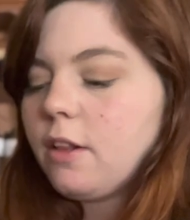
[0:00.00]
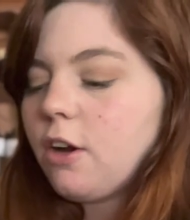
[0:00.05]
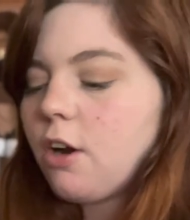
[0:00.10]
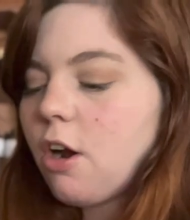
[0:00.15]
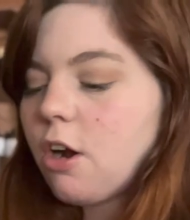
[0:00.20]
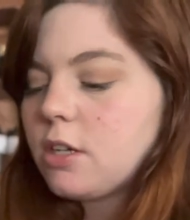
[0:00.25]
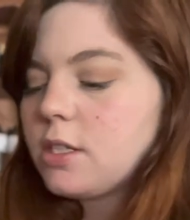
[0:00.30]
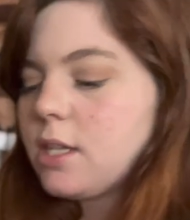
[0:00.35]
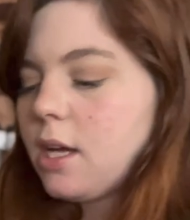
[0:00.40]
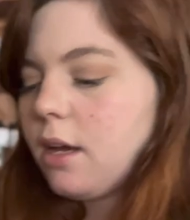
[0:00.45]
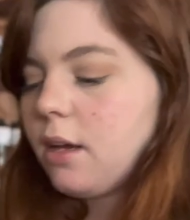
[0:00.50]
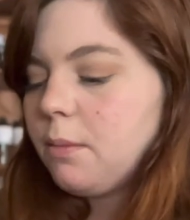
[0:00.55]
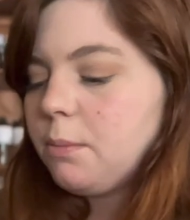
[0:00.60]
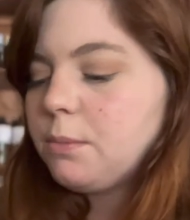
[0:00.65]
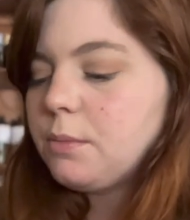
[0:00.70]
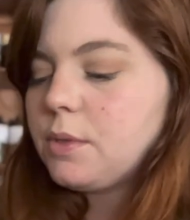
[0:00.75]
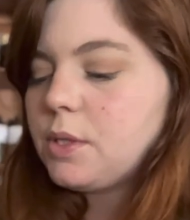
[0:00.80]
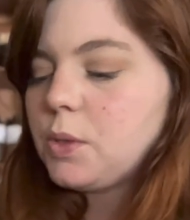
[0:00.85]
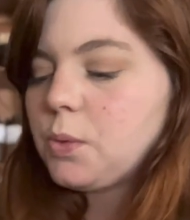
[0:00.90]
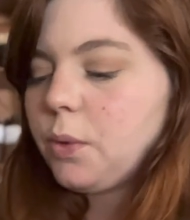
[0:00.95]
there are
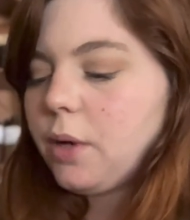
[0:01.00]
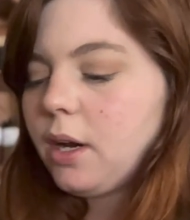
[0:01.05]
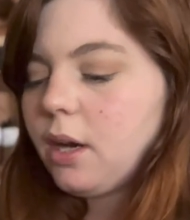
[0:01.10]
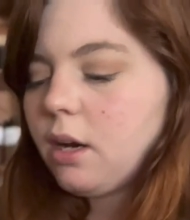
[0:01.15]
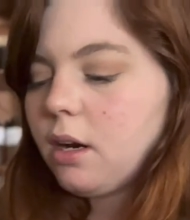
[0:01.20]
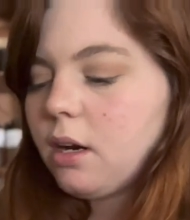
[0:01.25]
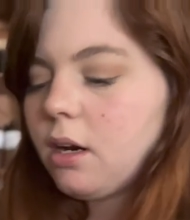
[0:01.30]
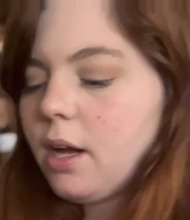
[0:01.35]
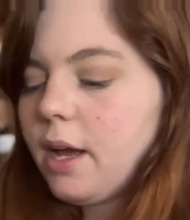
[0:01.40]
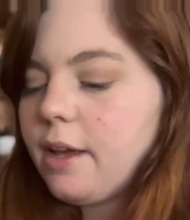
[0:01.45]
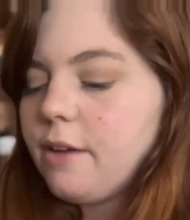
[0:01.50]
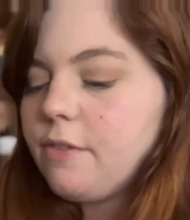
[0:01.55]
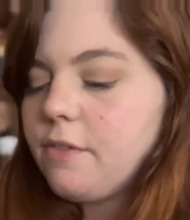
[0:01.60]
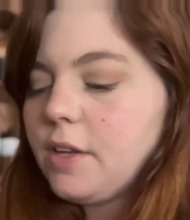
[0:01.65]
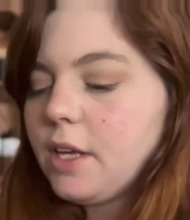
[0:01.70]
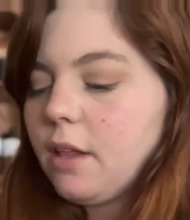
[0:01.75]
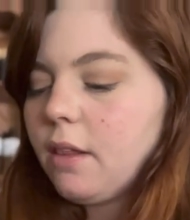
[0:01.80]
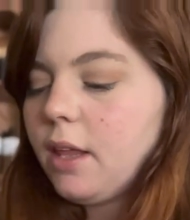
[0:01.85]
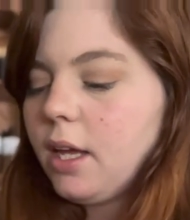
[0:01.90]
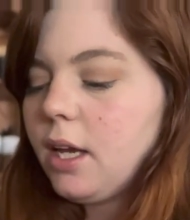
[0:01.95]
times where I
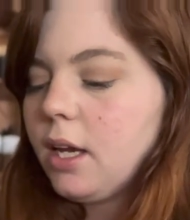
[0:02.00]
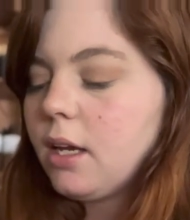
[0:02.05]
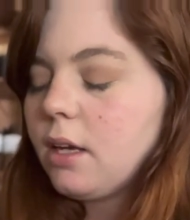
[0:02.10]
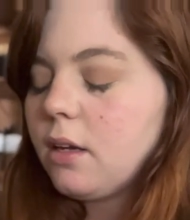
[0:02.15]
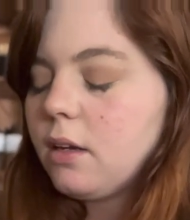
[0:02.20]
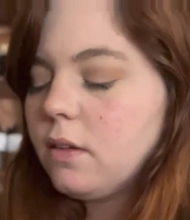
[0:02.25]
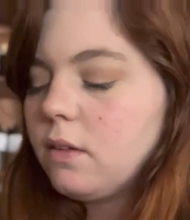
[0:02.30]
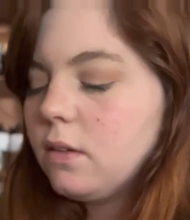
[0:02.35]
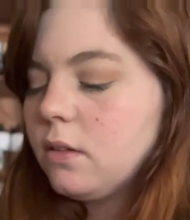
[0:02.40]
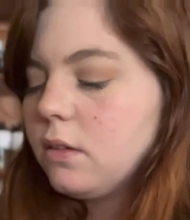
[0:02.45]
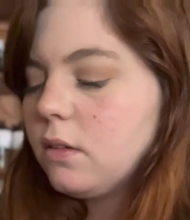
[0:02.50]
feel like